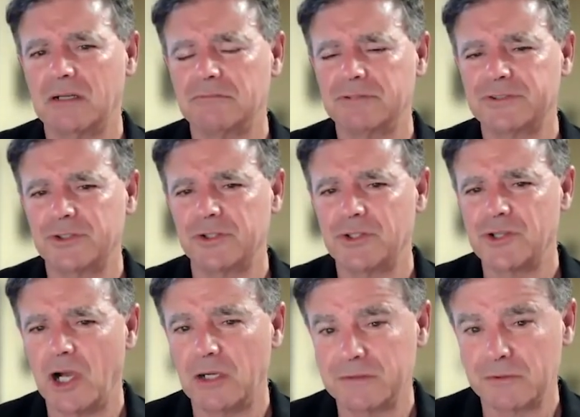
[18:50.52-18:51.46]
research
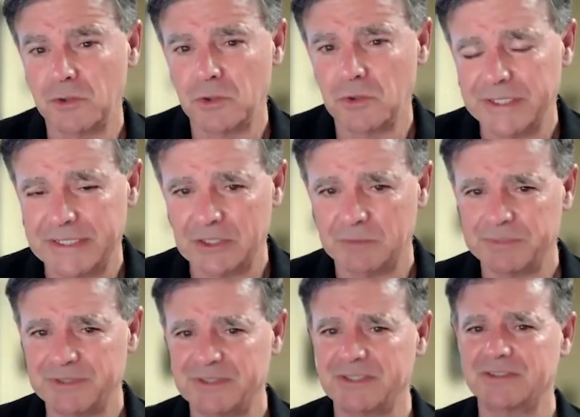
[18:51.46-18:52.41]
overall can help
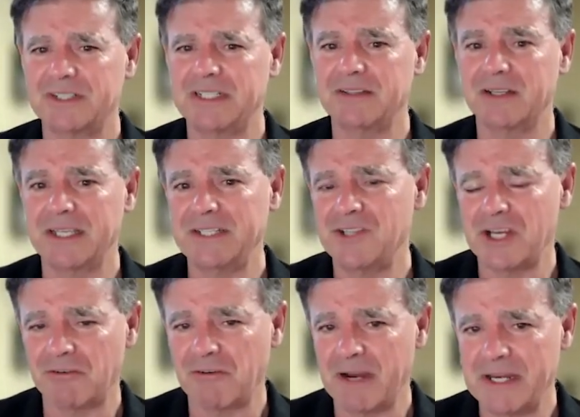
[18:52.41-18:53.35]
assist in the lead
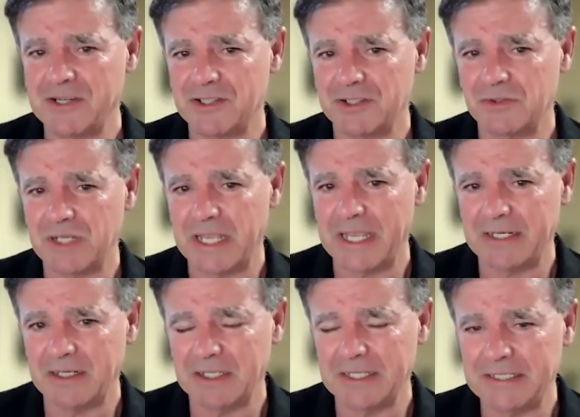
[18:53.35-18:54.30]
generation
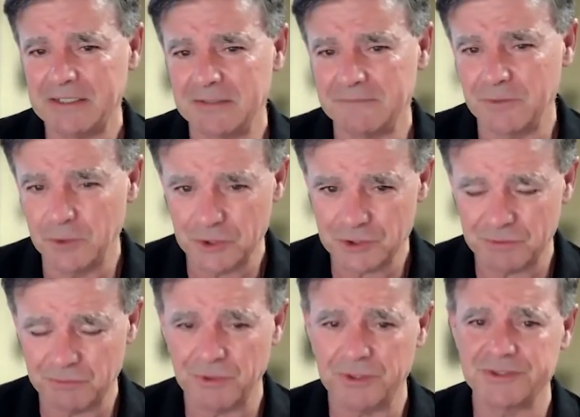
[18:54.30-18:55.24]
and lead
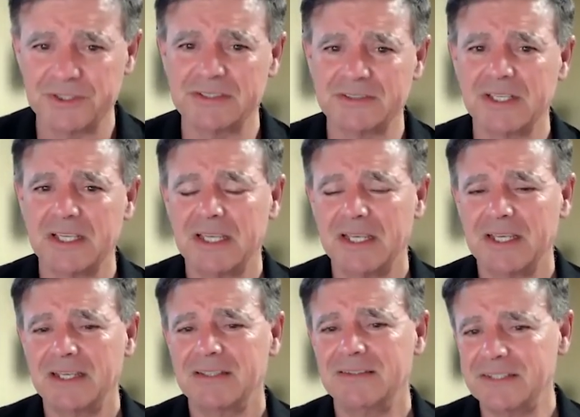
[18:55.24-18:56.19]
conversion process,
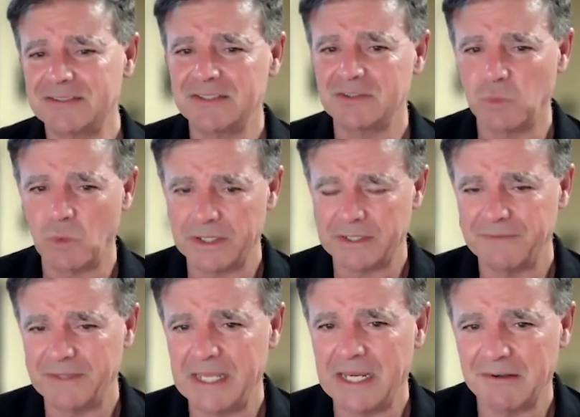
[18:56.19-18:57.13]
this is one of
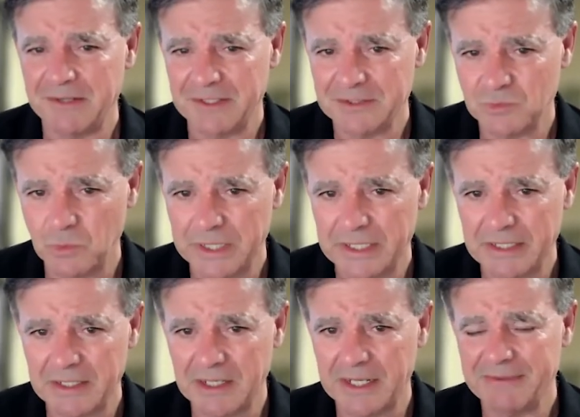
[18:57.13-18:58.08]
the areas
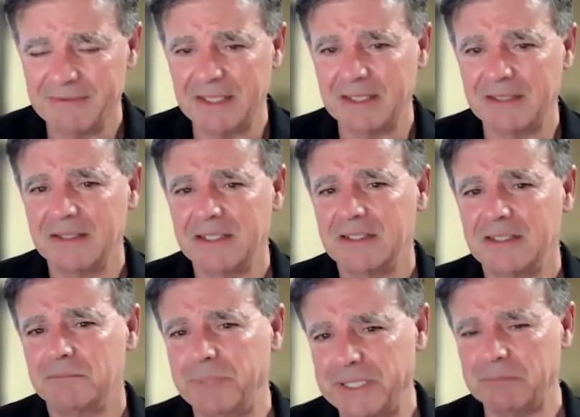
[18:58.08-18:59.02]
where I think
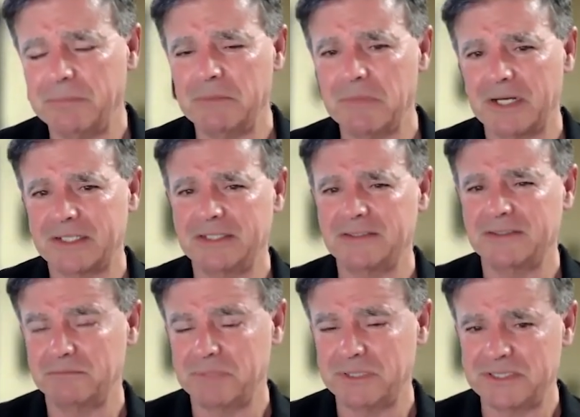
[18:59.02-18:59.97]
B2B marketers
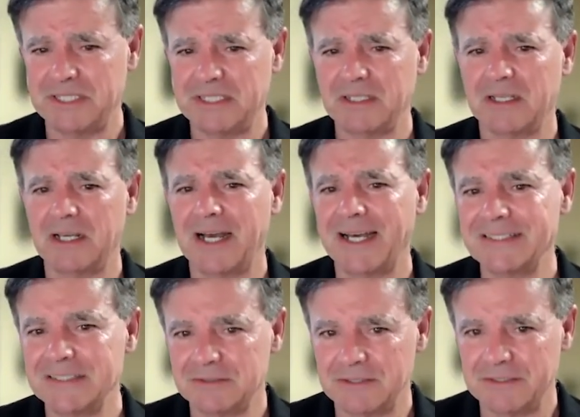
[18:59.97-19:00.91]
in particular
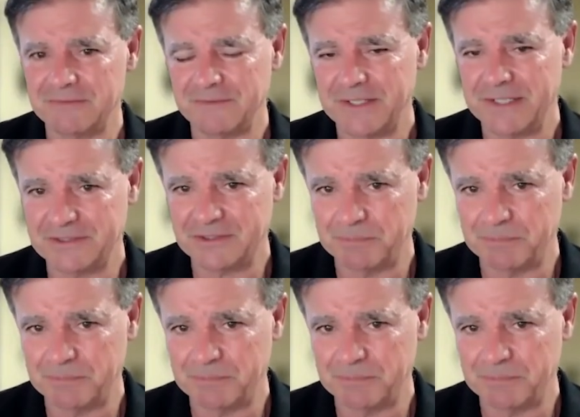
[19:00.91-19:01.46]
underinvest,